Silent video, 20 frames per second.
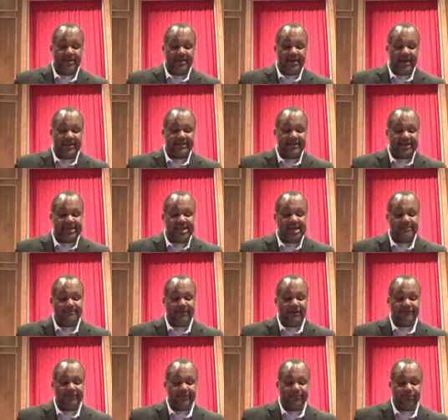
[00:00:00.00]
And the
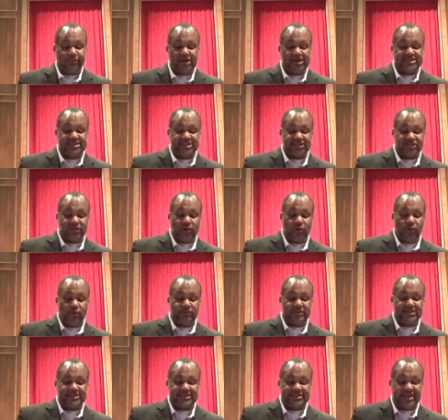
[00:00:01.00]
keeper of the prison
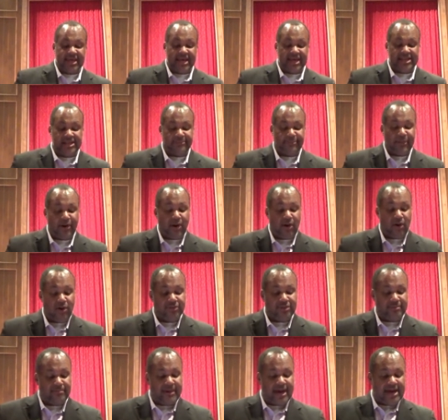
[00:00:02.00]
told this saying that
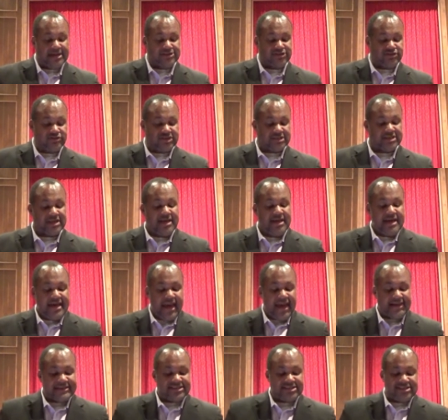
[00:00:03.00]
Paul, the magistrates,
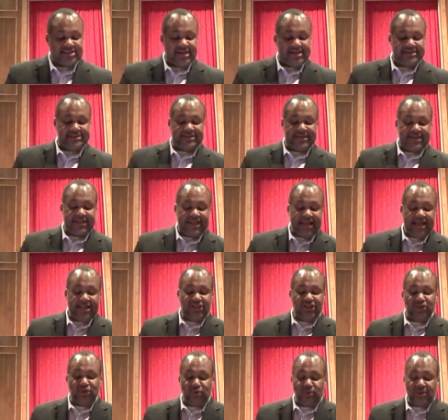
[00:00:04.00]
had sent to
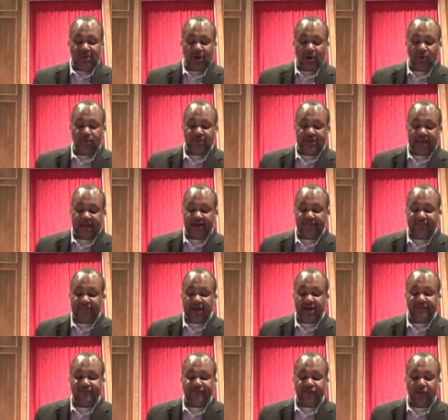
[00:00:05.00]
let you go. Now
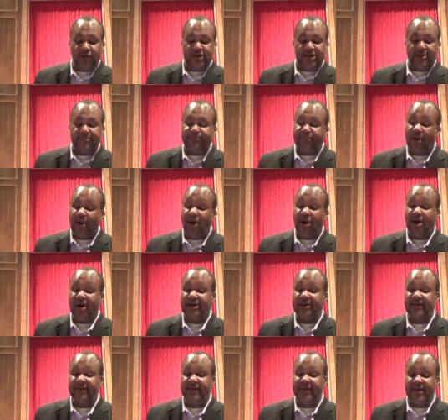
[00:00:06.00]
therefore
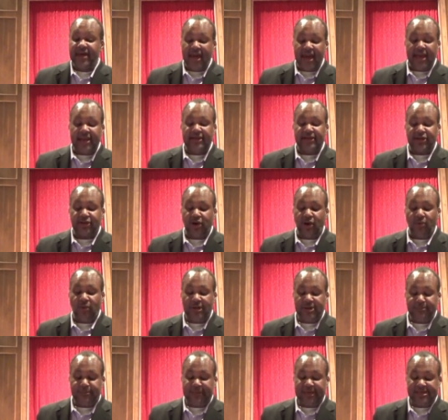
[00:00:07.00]
depart and go
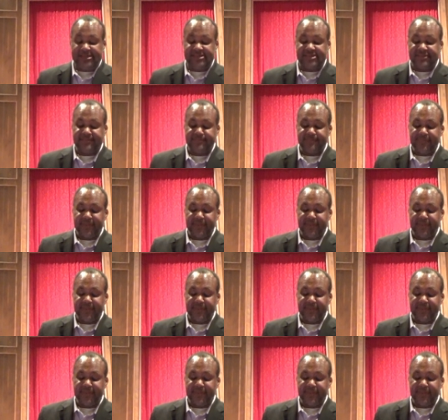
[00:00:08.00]
in peace.